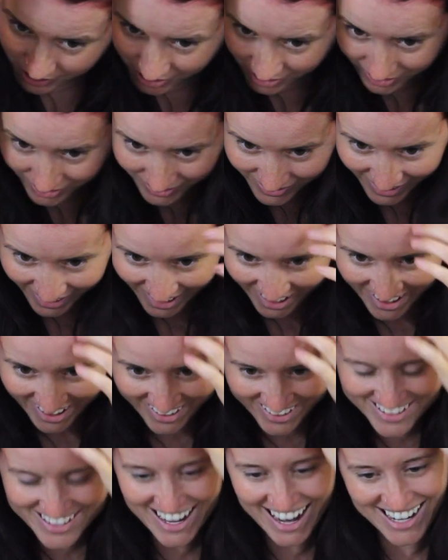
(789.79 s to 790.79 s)
here.
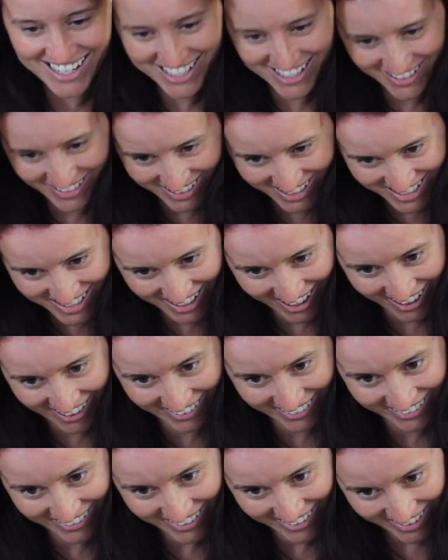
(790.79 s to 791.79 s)
And as you can
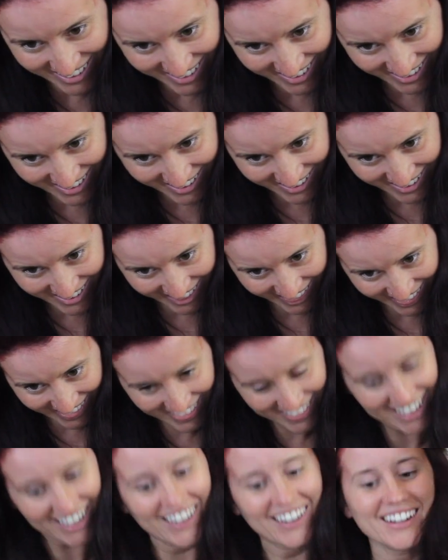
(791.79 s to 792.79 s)
tell,
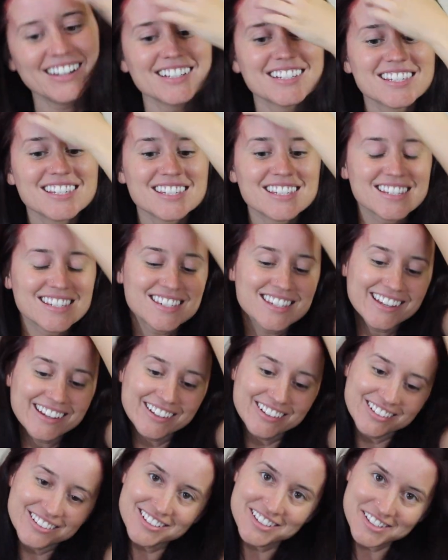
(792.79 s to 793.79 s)
there is
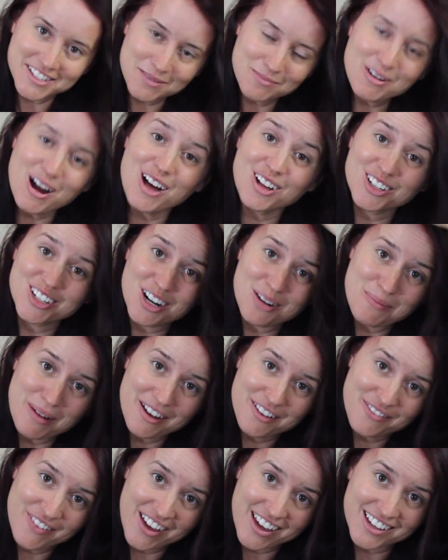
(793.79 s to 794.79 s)
still some color on
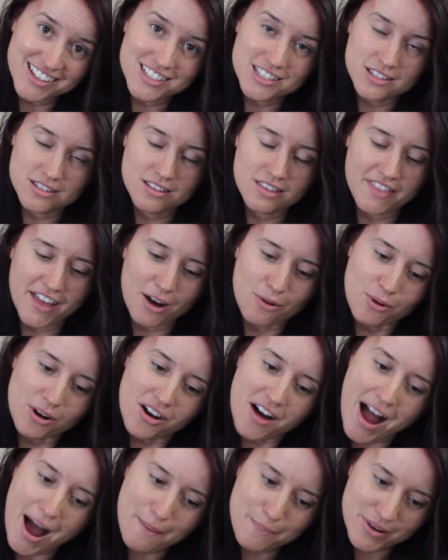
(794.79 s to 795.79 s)
my face. That
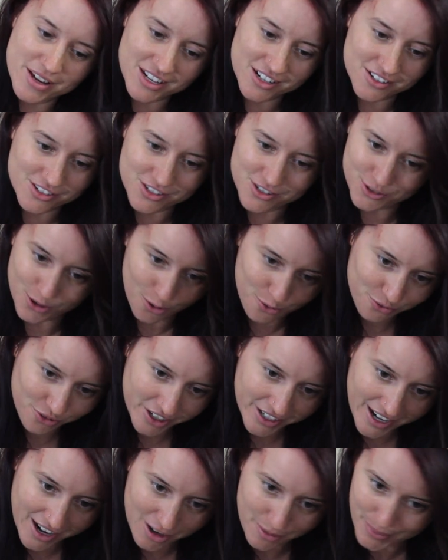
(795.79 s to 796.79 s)
will happen. Don't
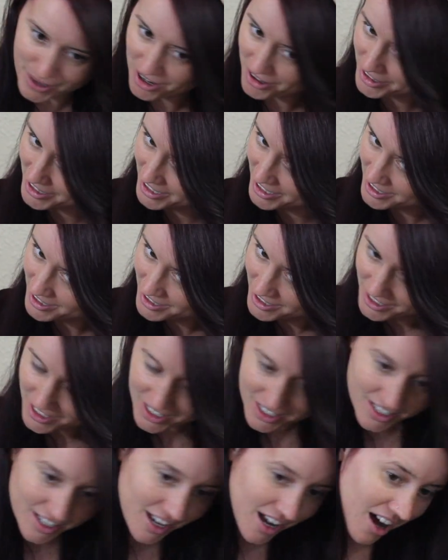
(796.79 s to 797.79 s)
freak out about it.
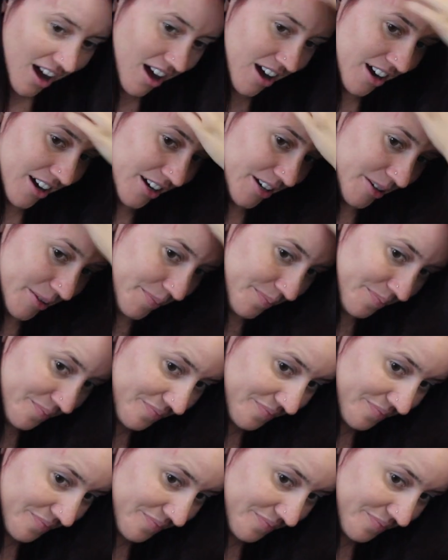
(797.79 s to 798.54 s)
I